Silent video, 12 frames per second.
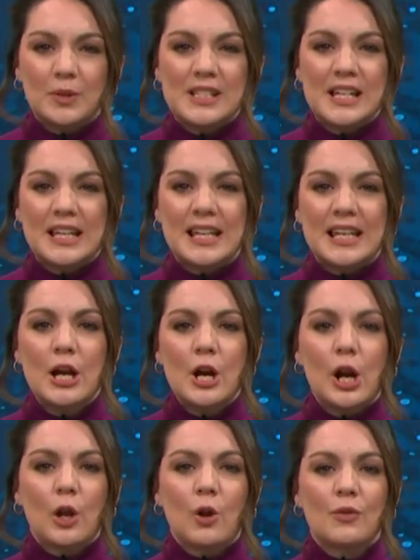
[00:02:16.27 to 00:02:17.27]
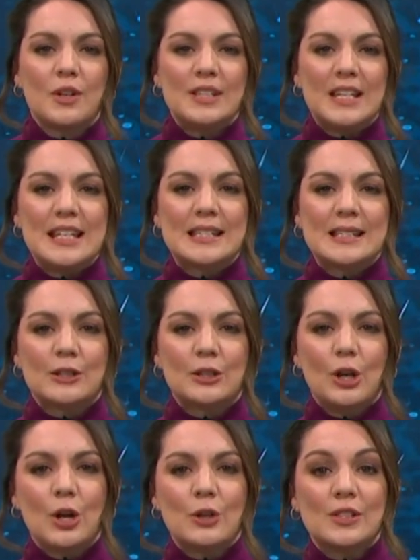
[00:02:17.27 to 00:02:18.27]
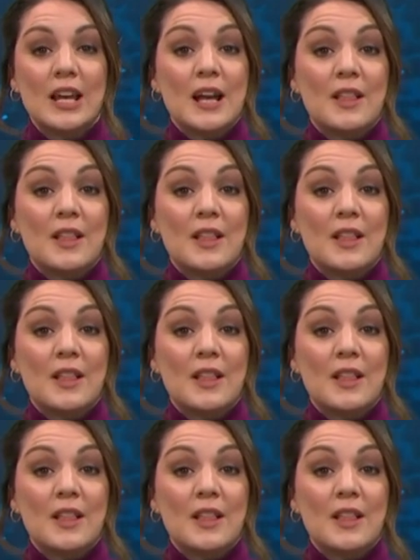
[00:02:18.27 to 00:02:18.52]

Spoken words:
particularly along those eastern coasts.